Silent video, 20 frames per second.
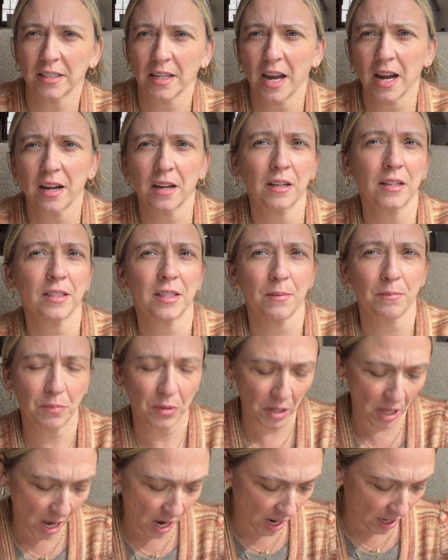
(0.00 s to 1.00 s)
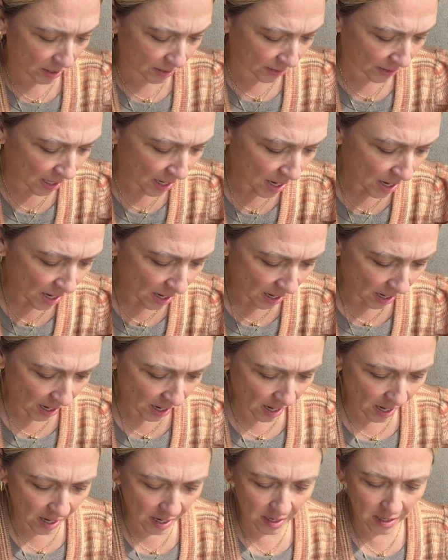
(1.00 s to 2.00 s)
tiles and blocks
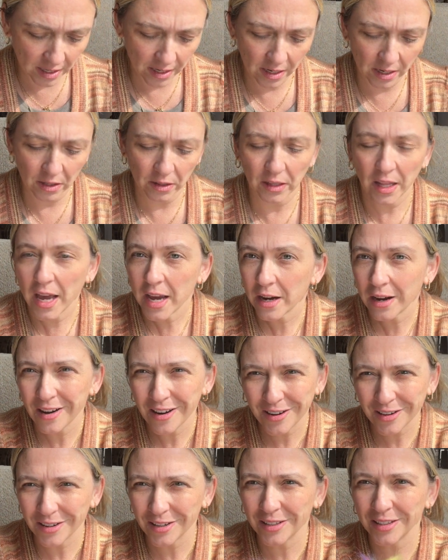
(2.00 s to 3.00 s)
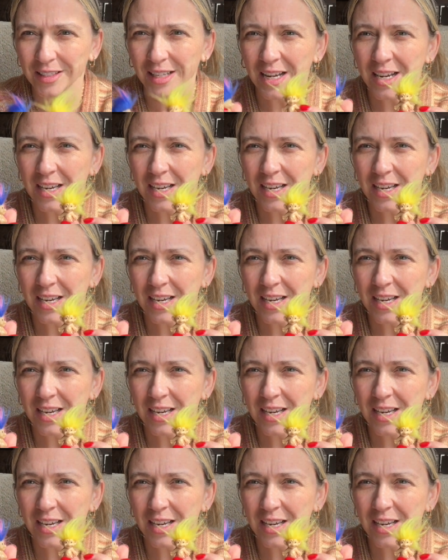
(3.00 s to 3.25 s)
and Legos.